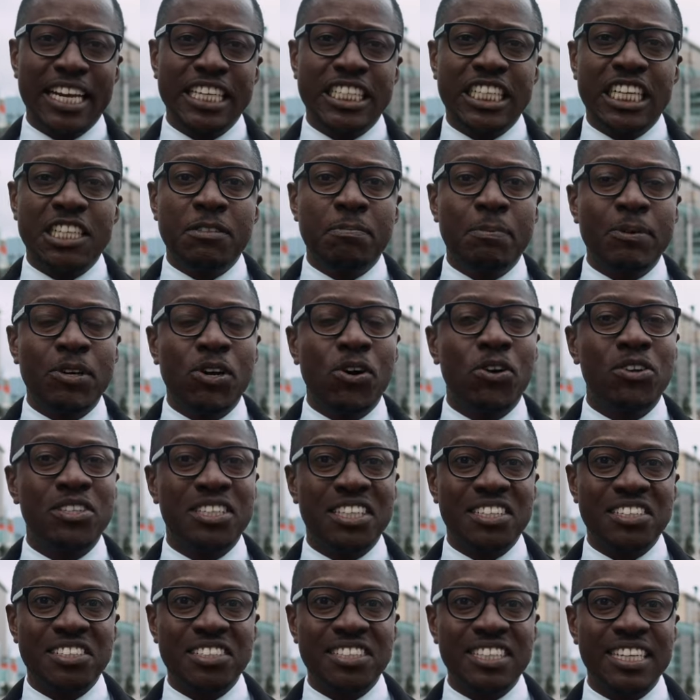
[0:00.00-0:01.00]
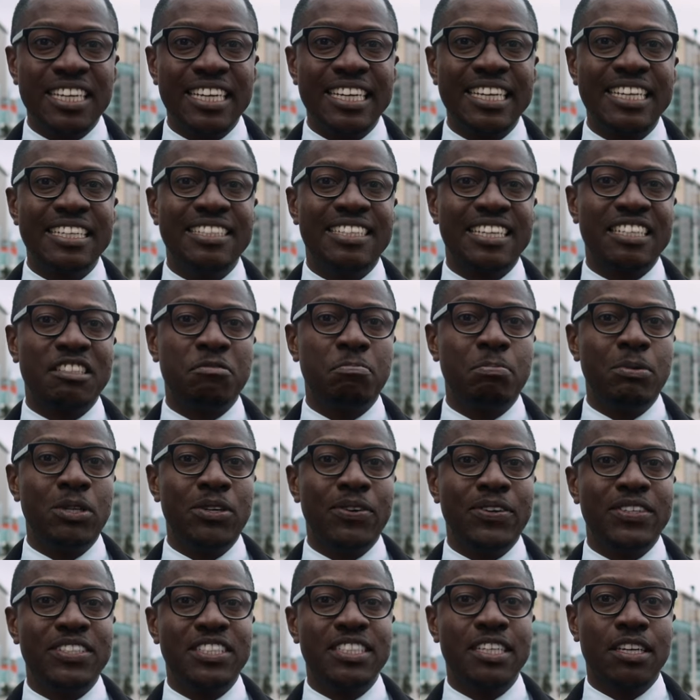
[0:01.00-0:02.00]
Just because a city is
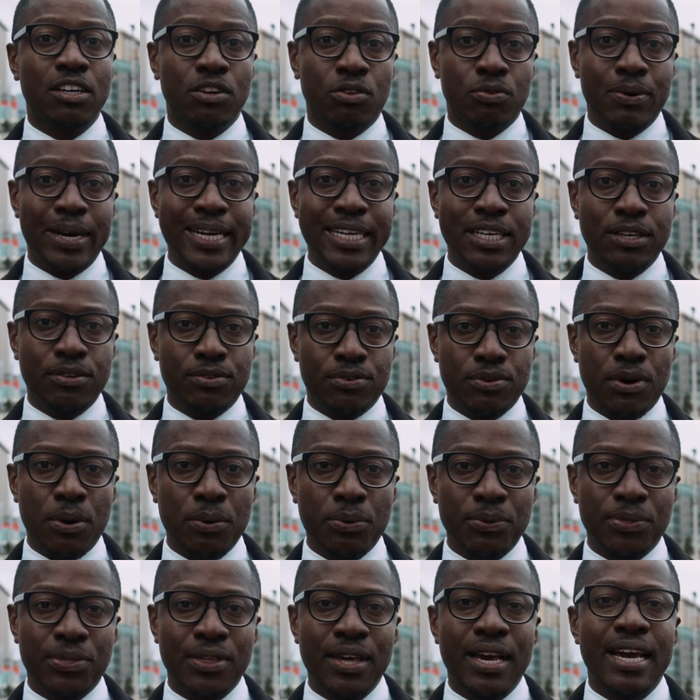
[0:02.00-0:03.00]
experiencing great growth,